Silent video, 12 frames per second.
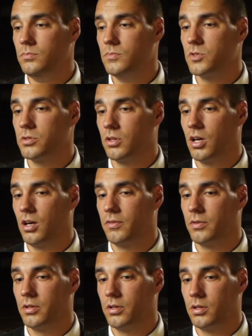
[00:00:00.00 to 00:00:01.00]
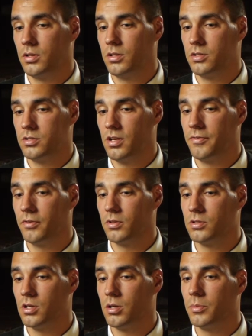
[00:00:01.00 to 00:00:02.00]
So Calvary has definitely
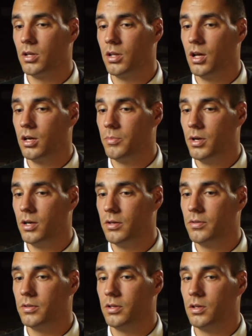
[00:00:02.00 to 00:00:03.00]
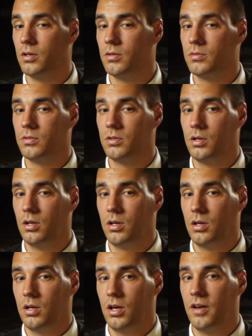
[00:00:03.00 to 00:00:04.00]
taught me a lot about,
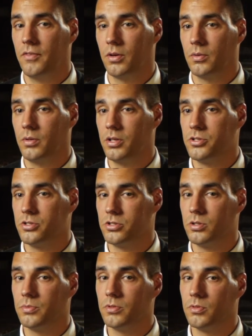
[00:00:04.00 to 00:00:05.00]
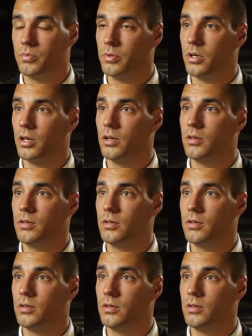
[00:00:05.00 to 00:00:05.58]
having a relationship through prayer,